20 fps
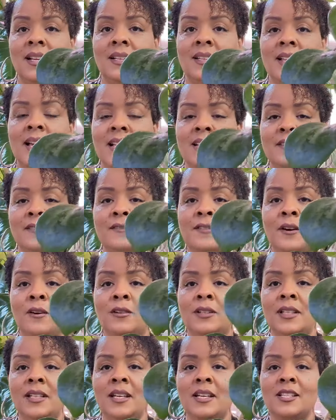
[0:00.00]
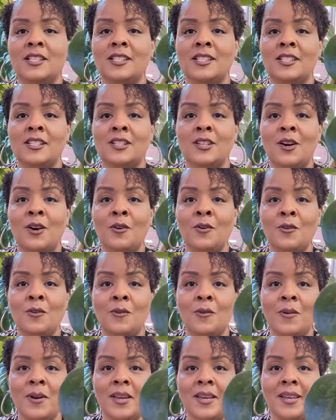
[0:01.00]
Latifolia Snow
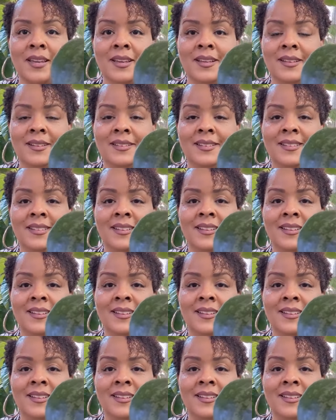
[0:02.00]
Queen.